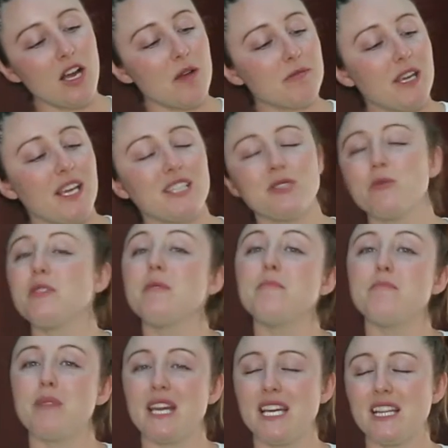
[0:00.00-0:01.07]
cupcakes with a
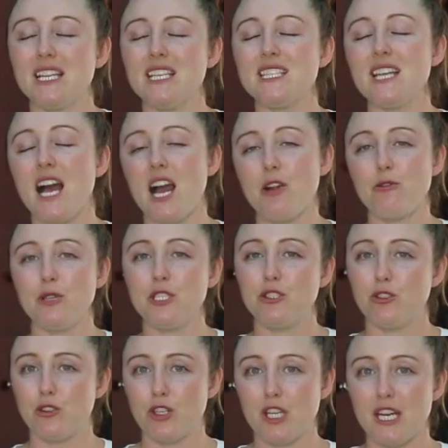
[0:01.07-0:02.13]
Bailey's Irish
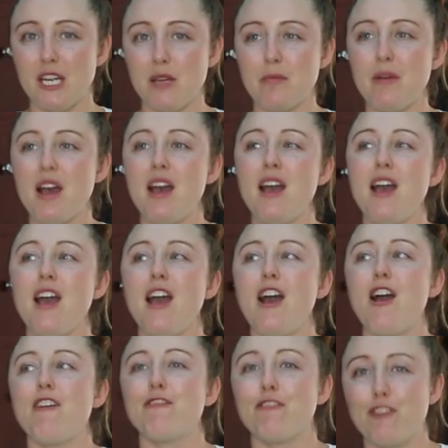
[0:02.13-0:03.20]
cream
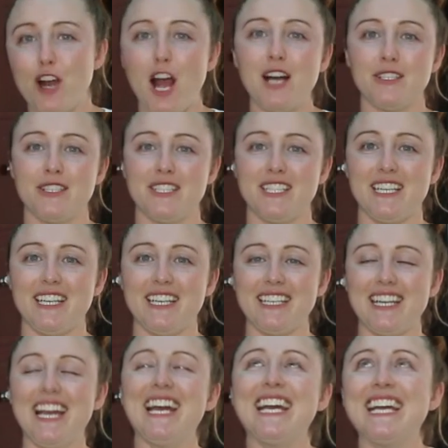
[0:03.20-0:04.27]
frosting.